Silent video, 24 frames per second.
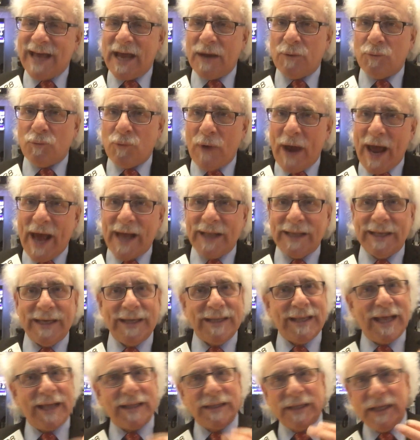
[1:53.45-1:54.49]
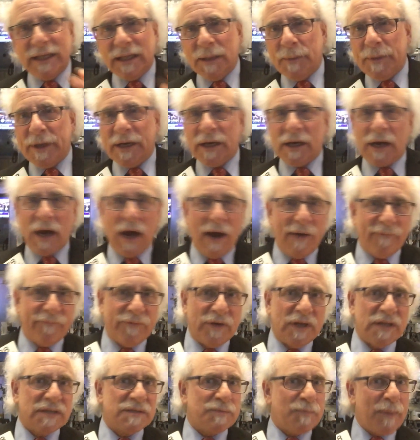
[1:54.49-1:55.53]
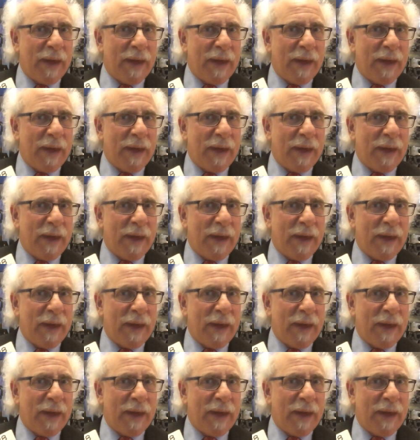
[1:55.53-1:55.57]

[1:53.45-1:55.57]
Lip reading: rally, that little bit of confidence.